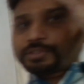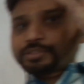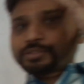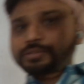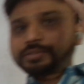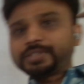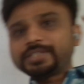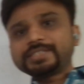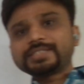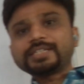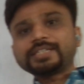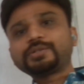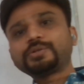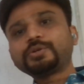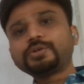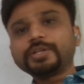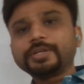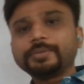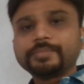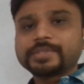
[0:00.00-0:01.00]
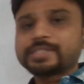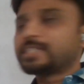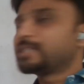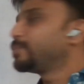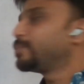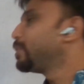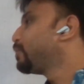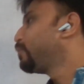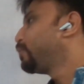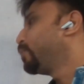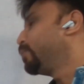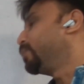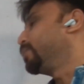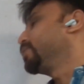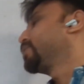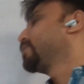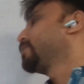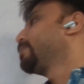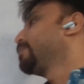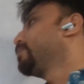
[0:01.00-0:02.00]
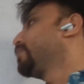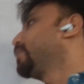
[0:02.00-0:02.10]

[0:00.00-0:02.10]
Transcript: So these are two immiscible fluids.